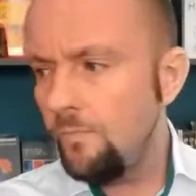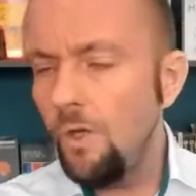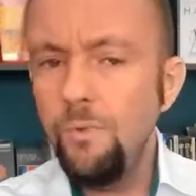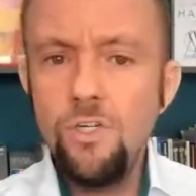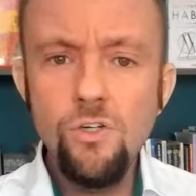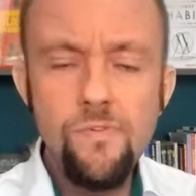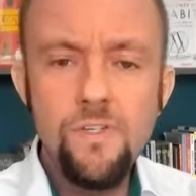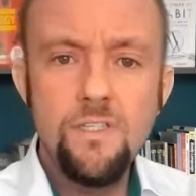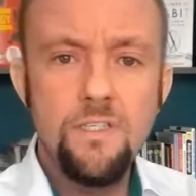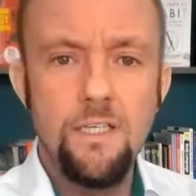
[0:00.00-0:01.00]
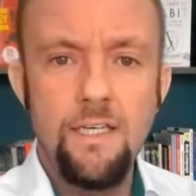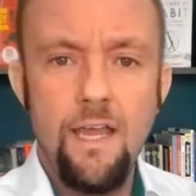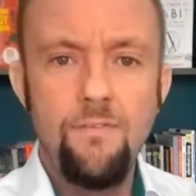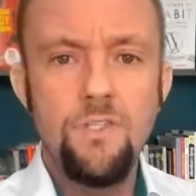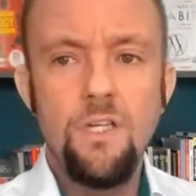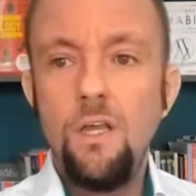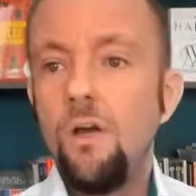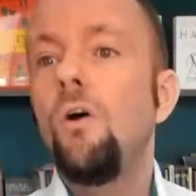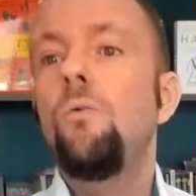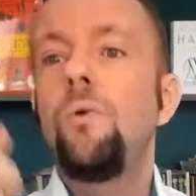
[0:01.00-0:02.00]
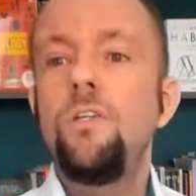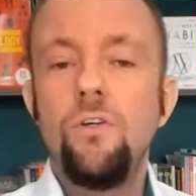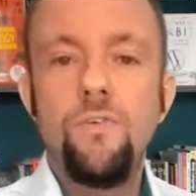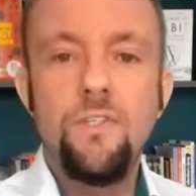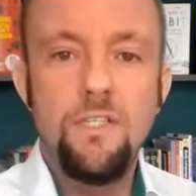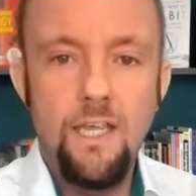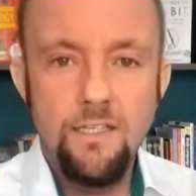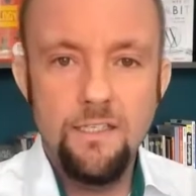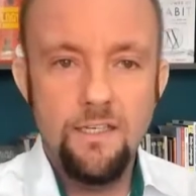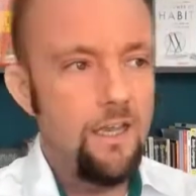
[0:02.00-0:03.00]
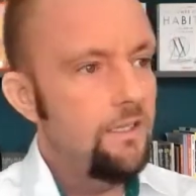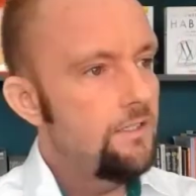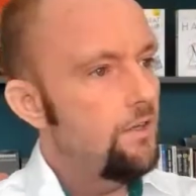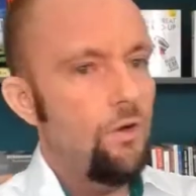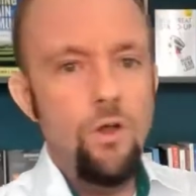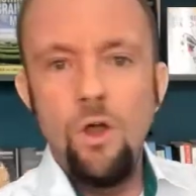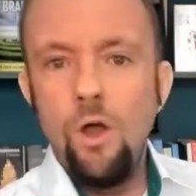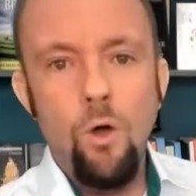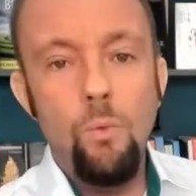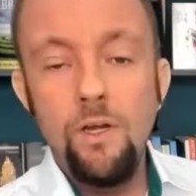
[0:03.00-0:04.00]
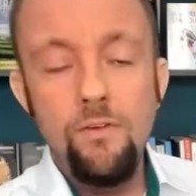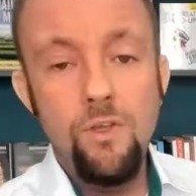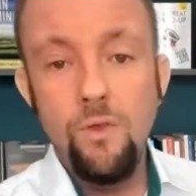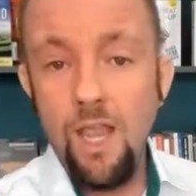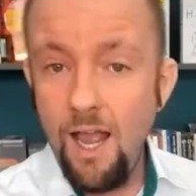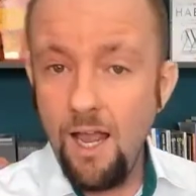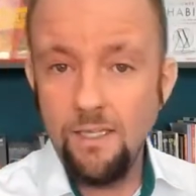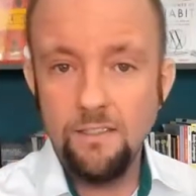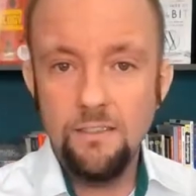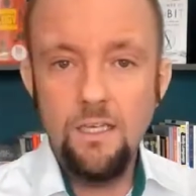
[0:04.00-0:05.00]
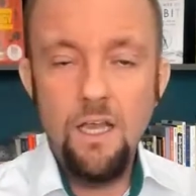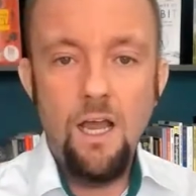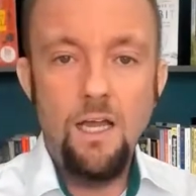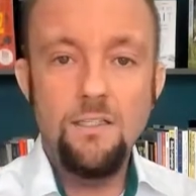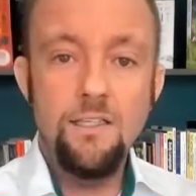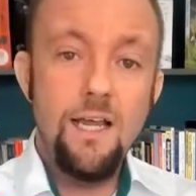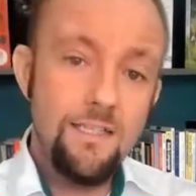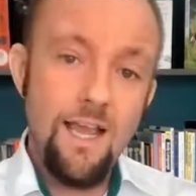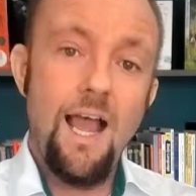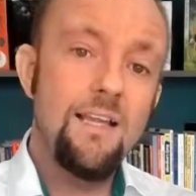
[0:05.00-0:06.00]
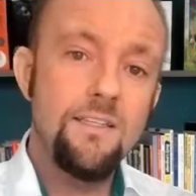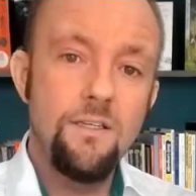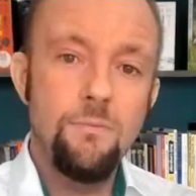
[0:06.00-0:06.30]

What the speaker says: reach over to the devs or reach over to data science or whatever you can and start to ask them,